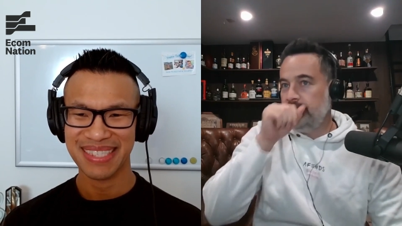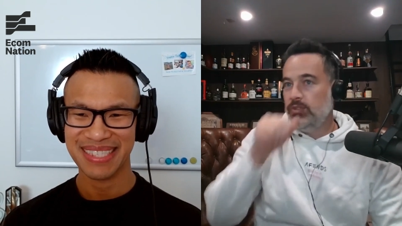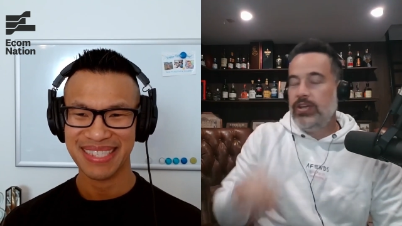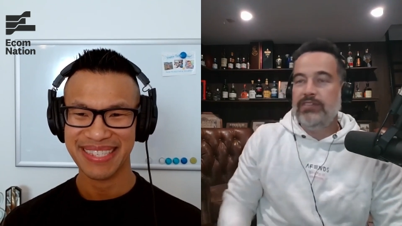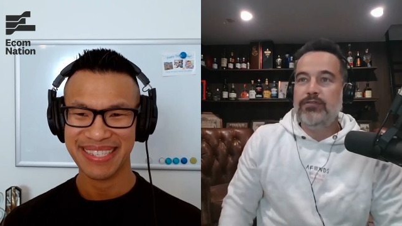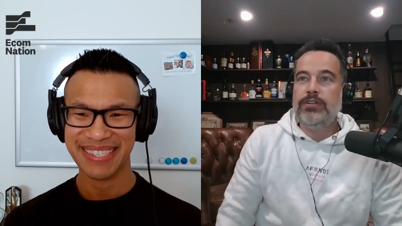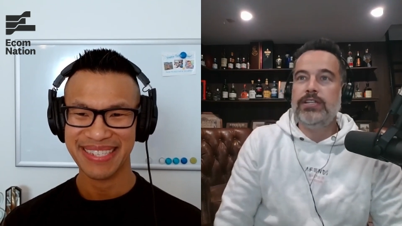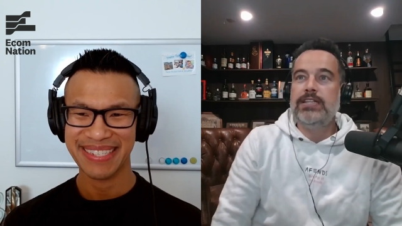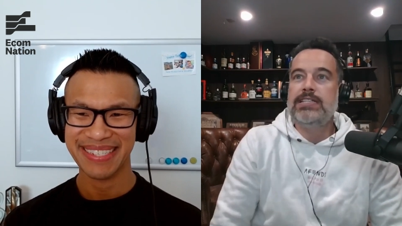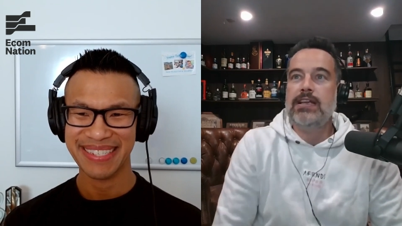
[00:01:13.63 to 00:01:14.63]
Speaker 1: looking forward to
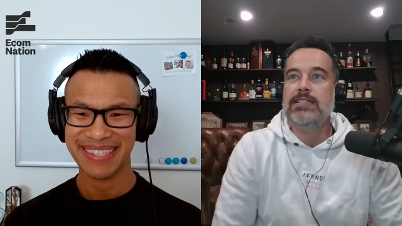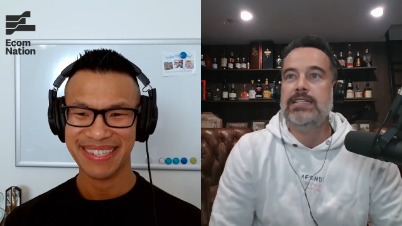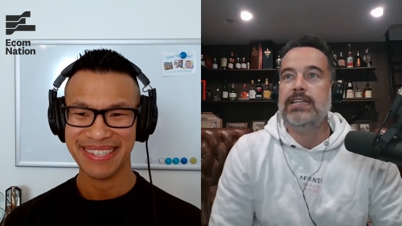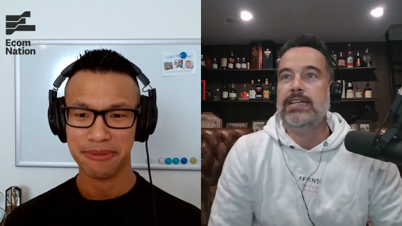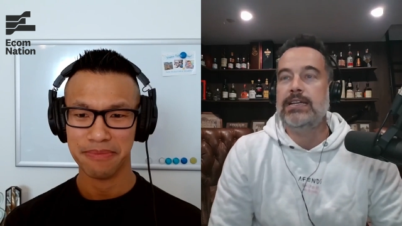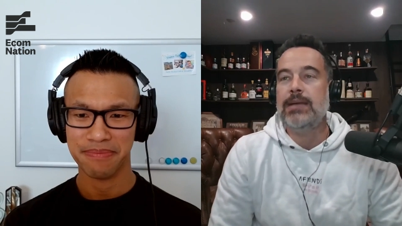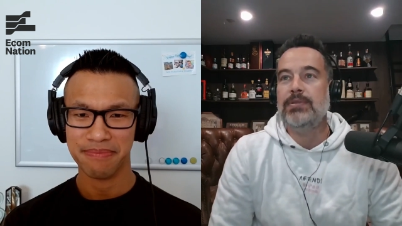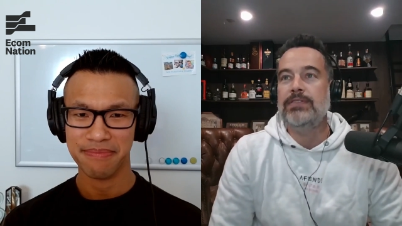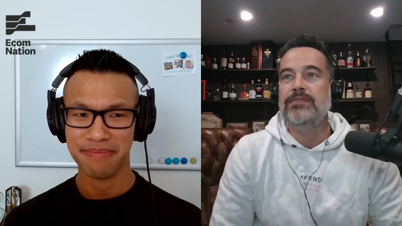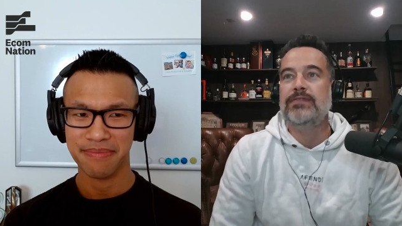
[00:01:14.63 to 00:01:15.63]
discussing a
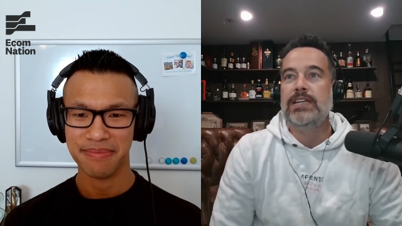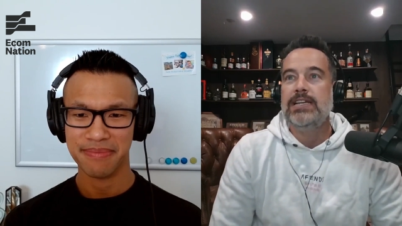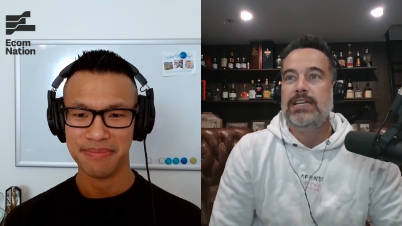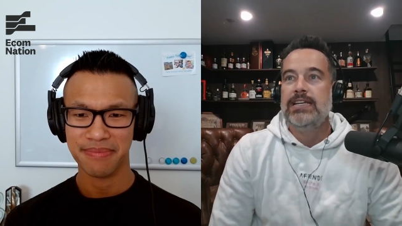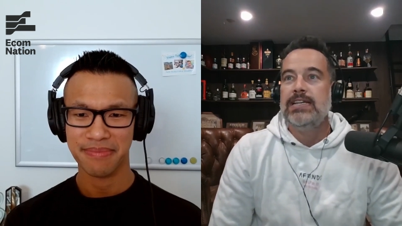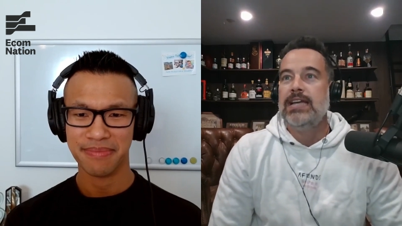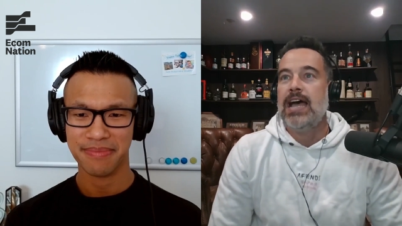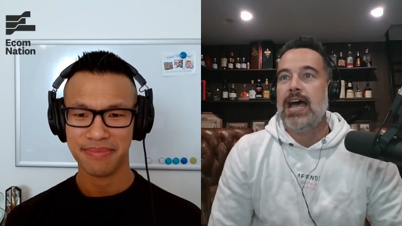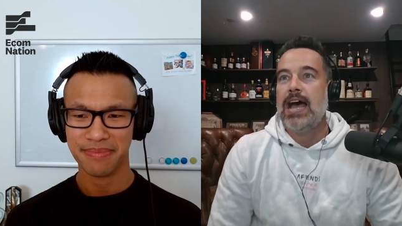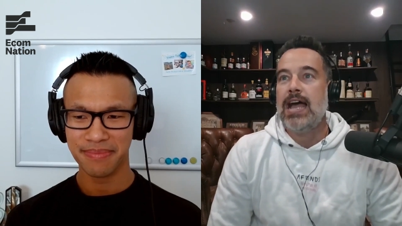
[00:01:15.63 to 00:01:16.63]
couple of
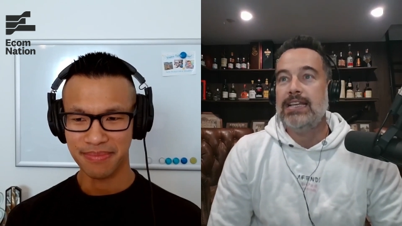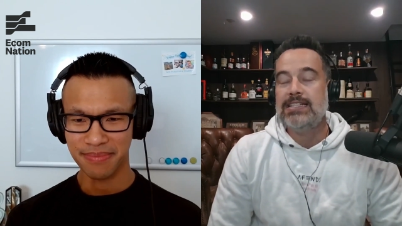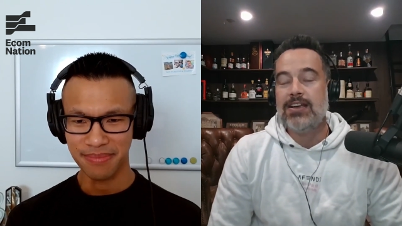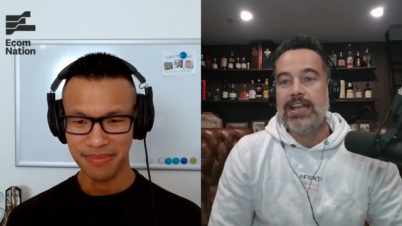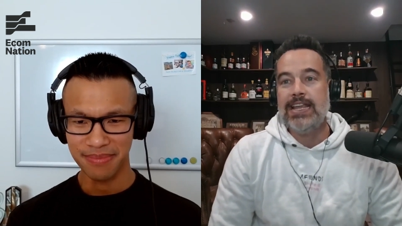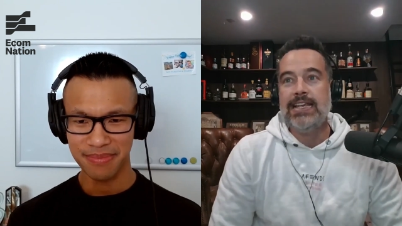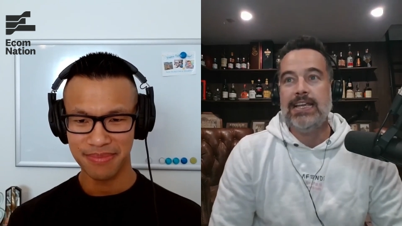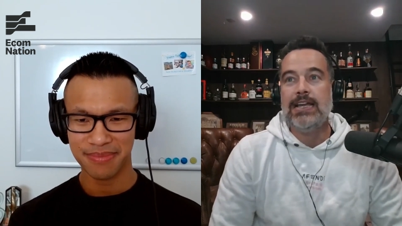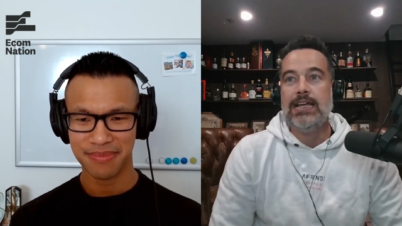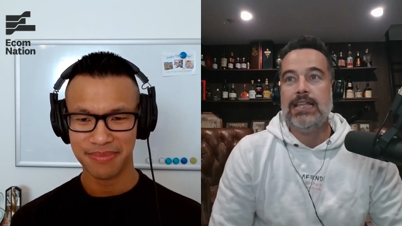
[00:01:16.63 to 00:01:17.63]
uh, exciting
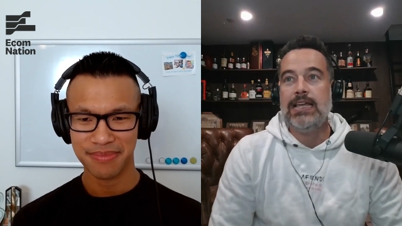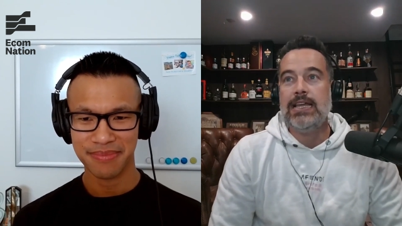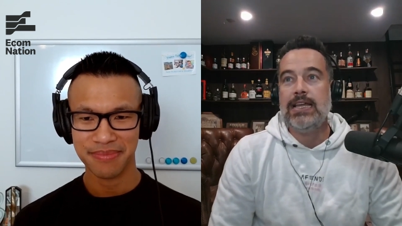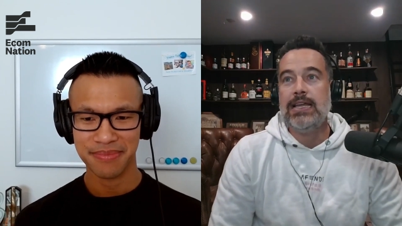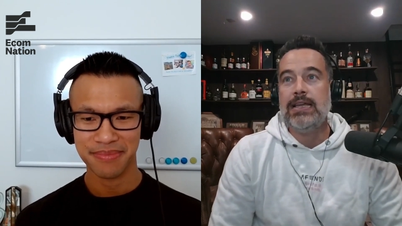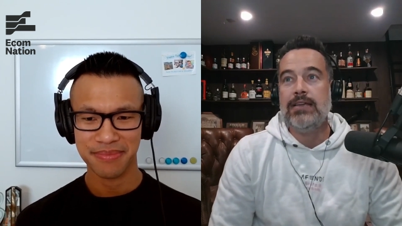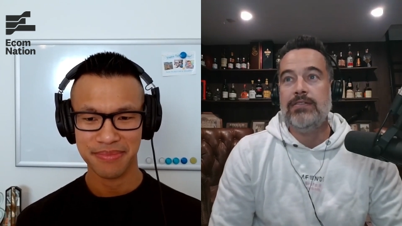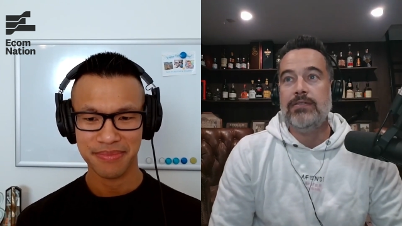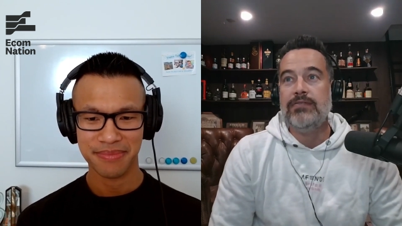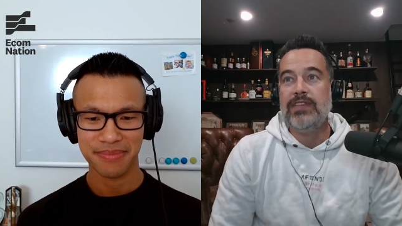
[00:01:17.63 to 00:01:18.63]
uh,
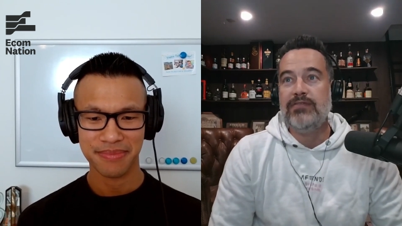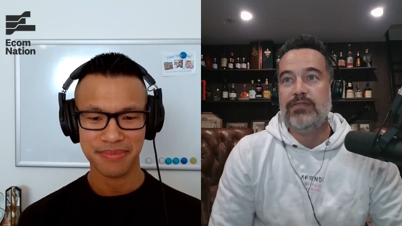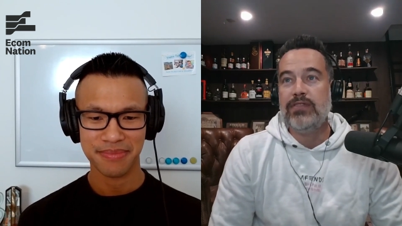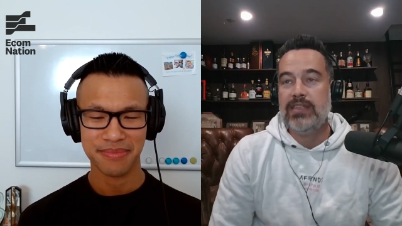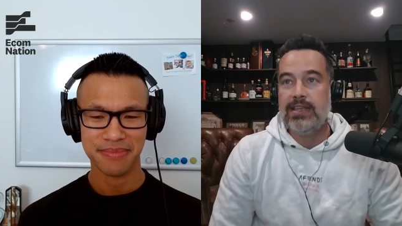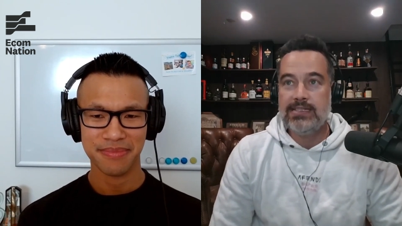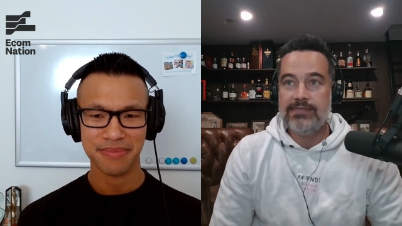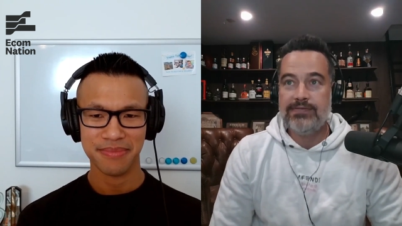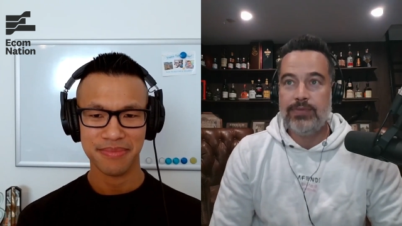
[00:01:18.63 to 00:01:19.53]
eventful things